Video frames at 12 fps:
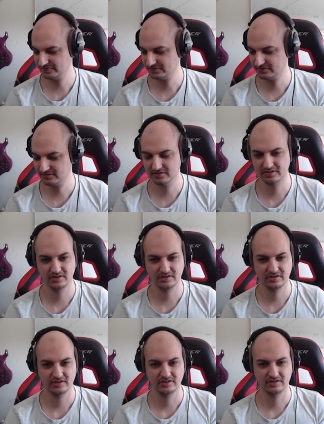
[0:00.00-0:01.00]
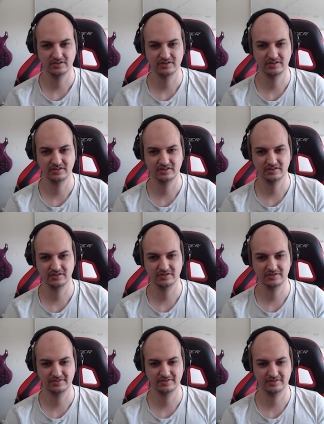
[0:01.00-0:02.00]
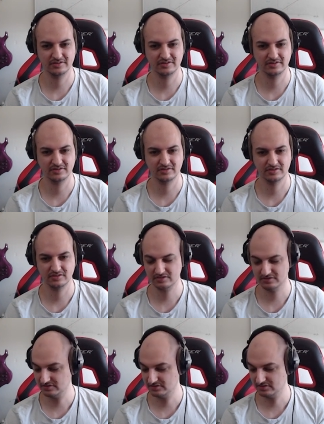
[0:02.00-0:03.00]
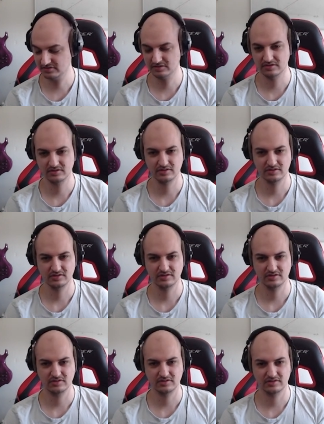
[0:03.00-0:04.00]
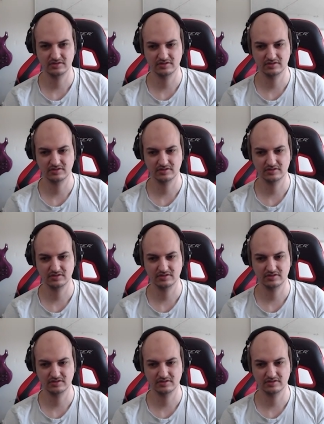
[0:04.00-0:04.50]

(no one is talking)